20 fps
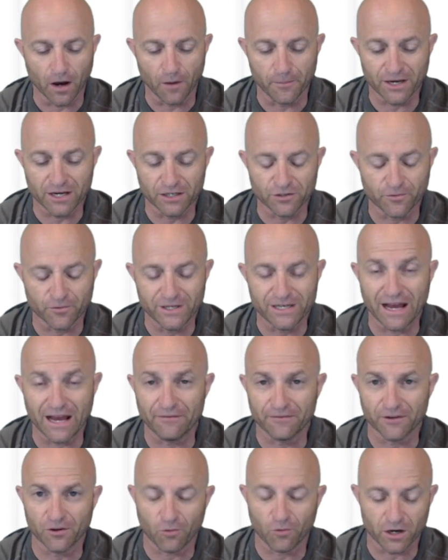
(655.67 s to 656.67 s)
Because we
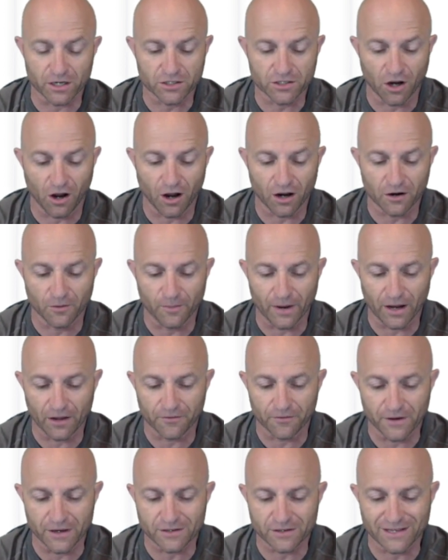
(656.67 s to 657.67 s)
definitely want to talk
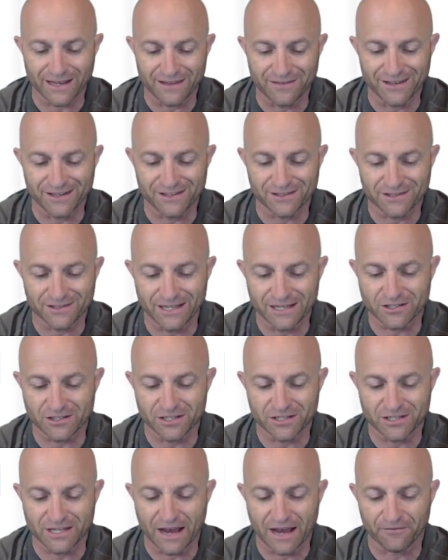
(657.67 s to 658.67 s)
about this. And this
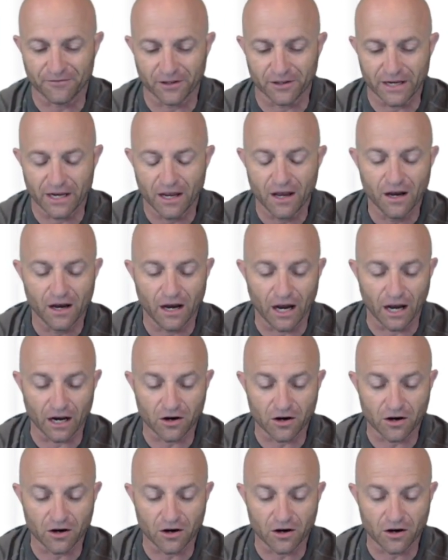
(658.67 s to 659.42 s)
is definitely a